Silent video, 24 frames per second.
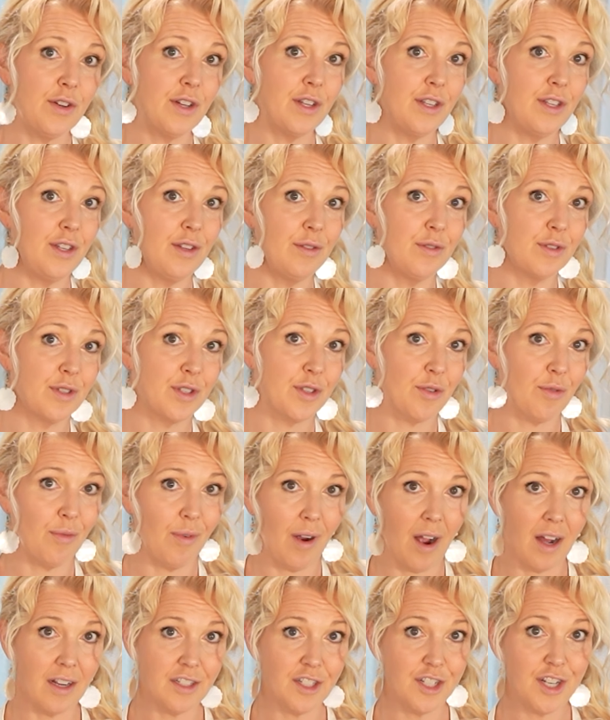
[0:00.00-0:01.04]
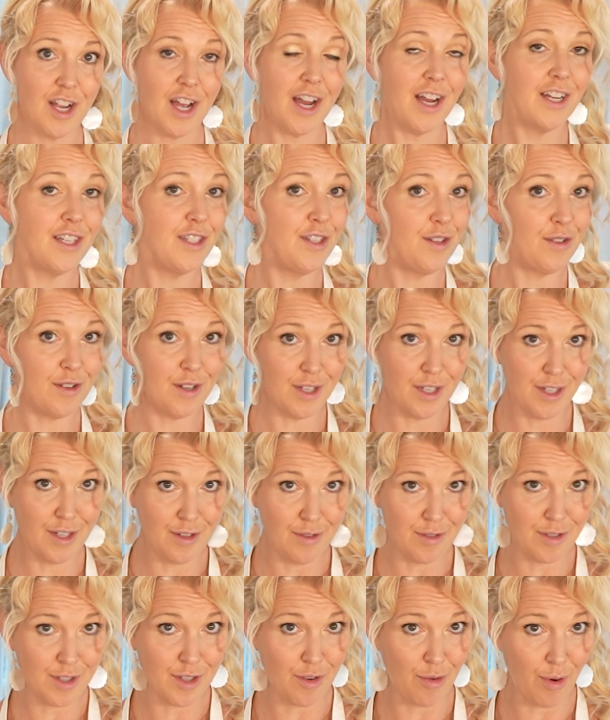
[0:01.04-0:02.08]
could use sriracha. You could
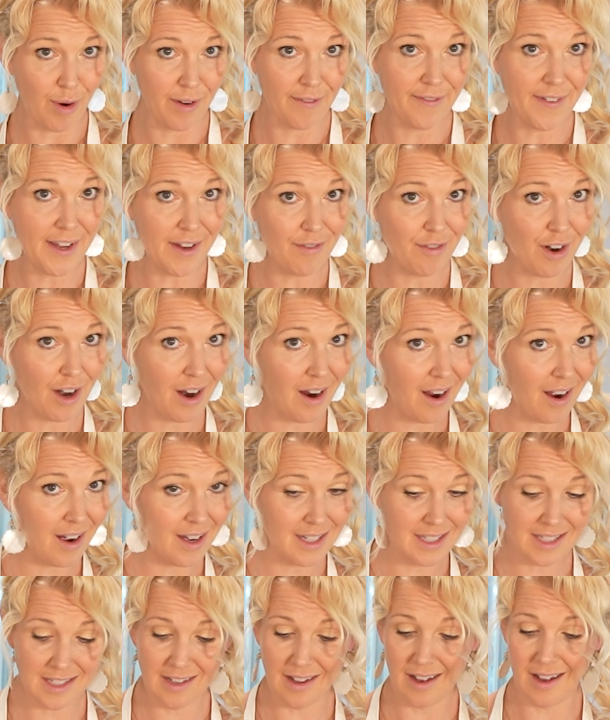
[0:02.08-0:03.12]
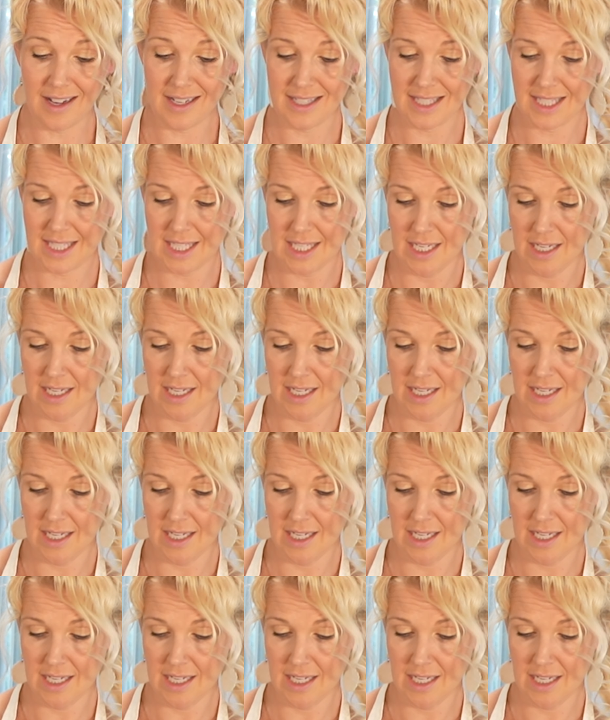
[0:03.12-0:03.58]
use your favorite hot sauce.